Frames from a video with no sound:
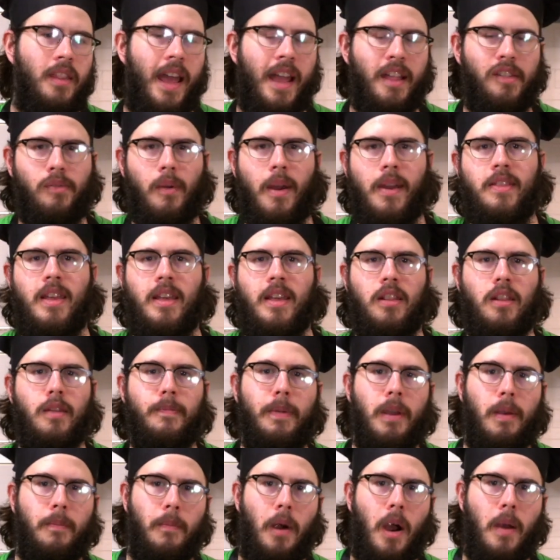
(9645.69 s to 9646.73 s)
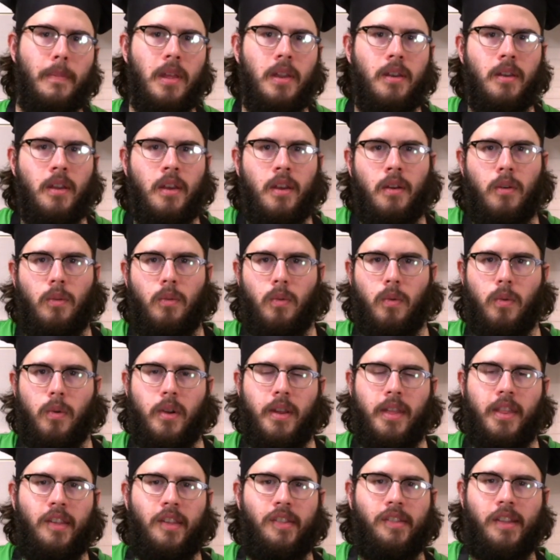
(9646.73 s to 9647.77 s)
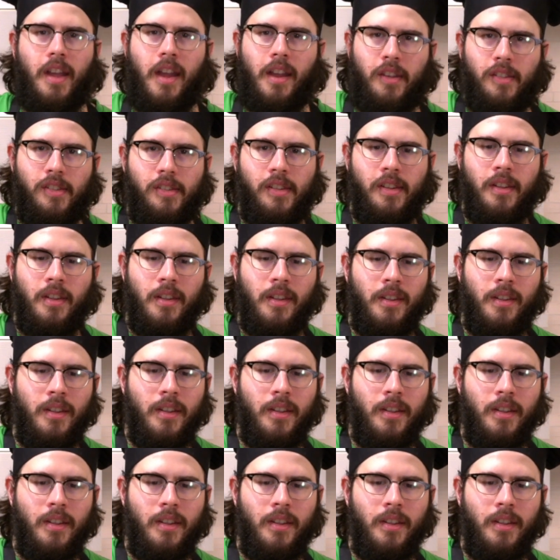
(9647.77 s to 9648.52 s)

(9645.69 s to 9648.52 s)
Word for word: That's why the Olympic marmot really sucks.